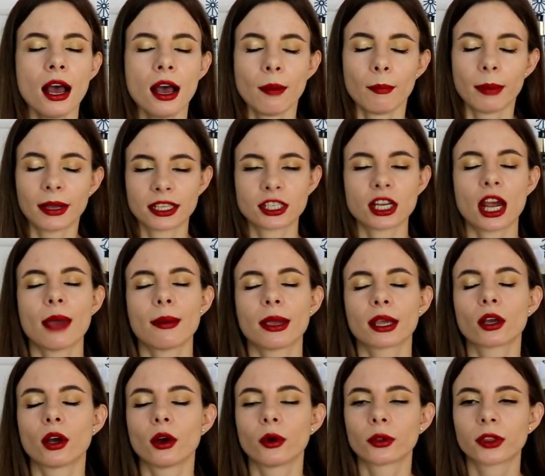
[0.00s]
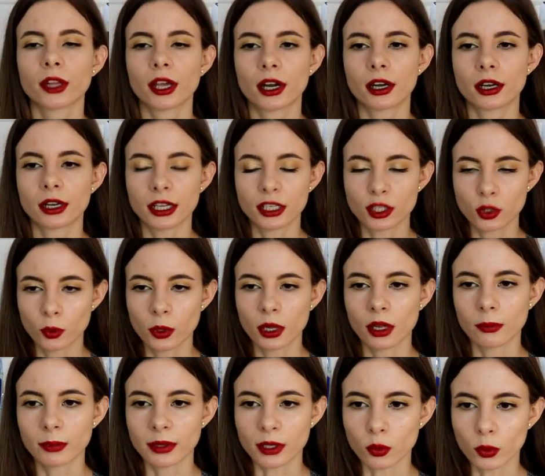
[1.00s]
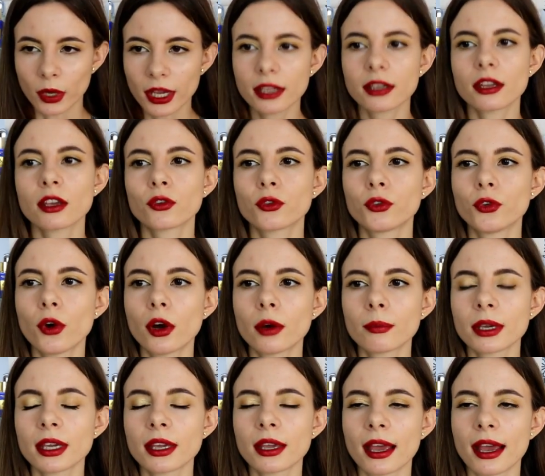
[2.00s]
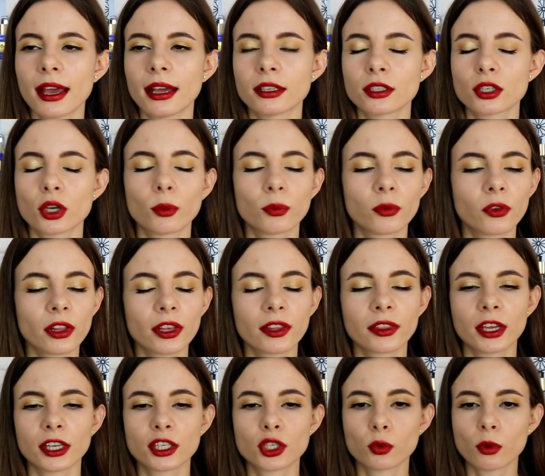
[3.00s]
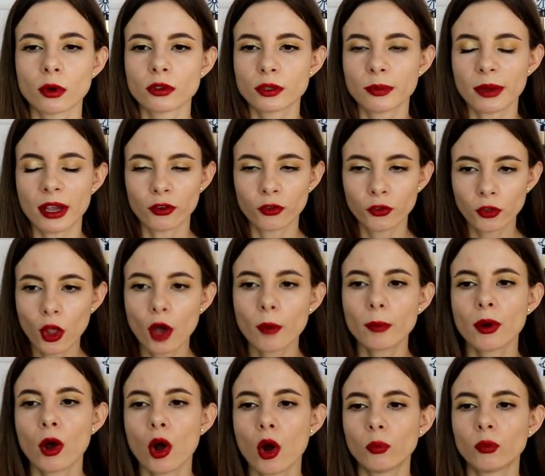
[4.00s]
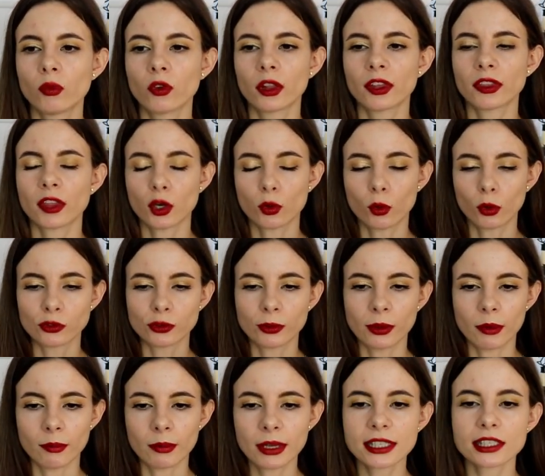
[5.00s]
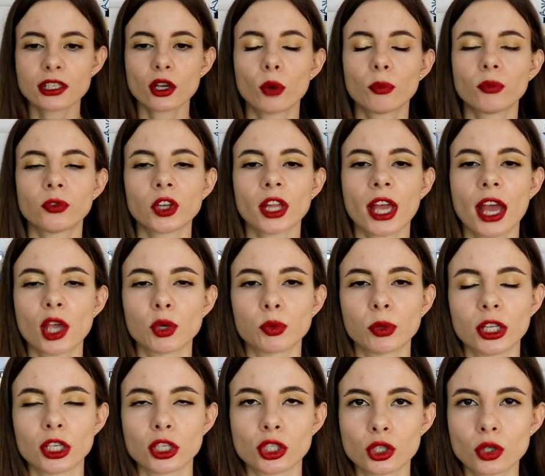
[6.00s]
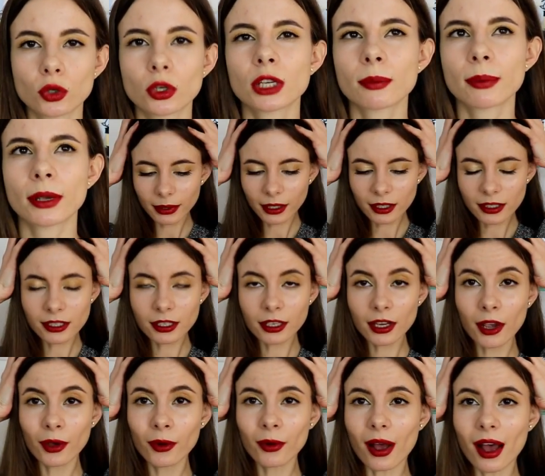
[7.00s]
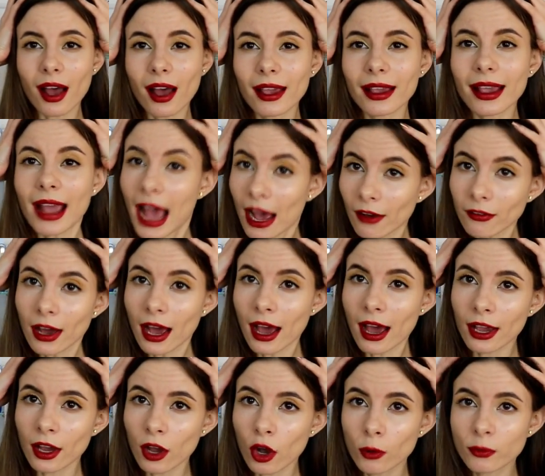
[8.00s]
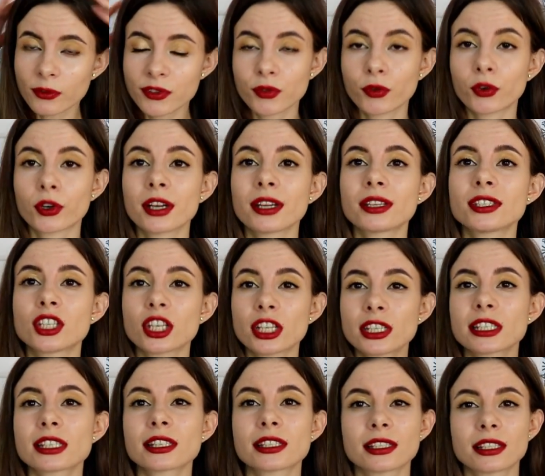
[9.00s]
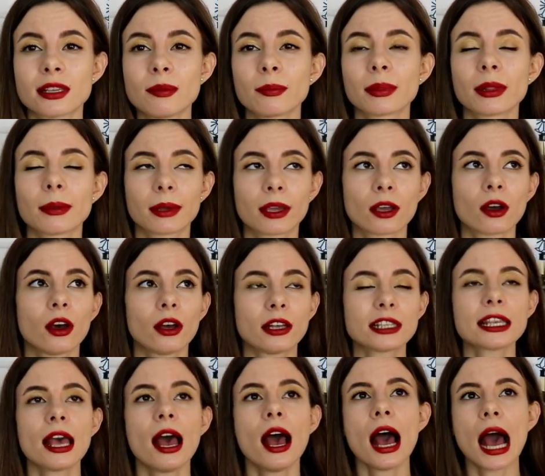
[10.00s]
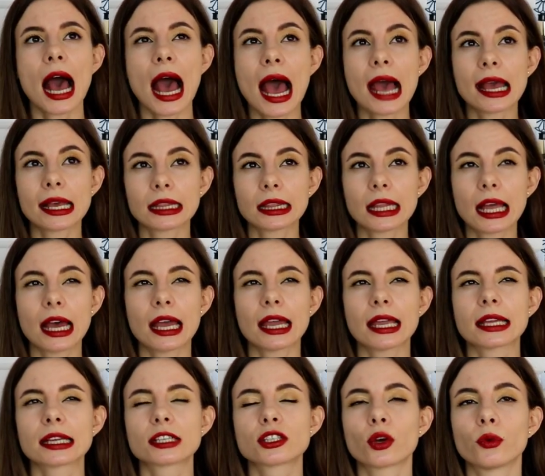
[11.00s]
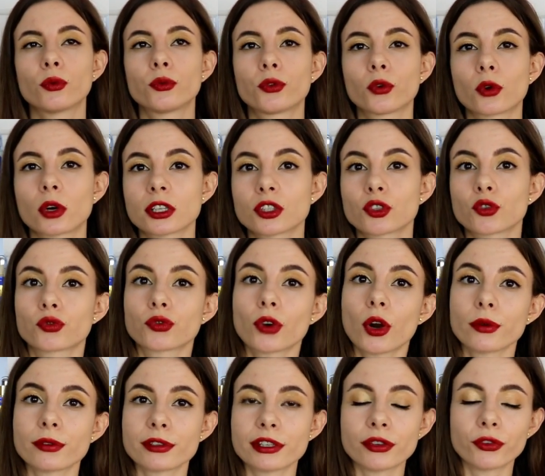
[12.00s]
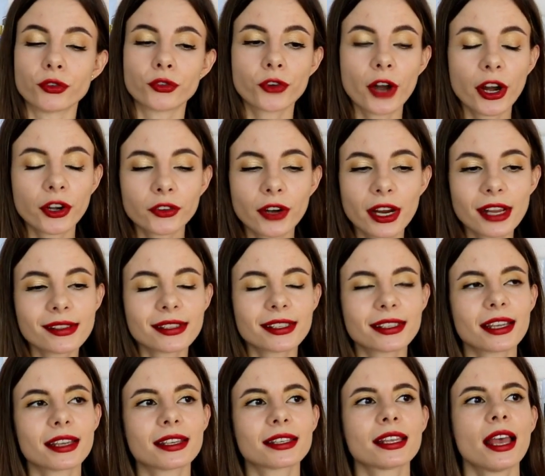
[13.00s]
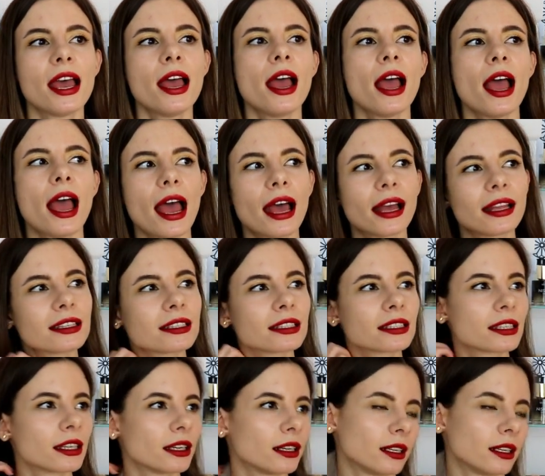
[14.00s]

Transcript: by the time I go there it will be waiting for me, and hopefully that won't be a flop, hopefully that won't be a miss, hopefully I will enjoy it, because you know I have high hopes for it just simply because I like Tom Ford's rosy fragrances. And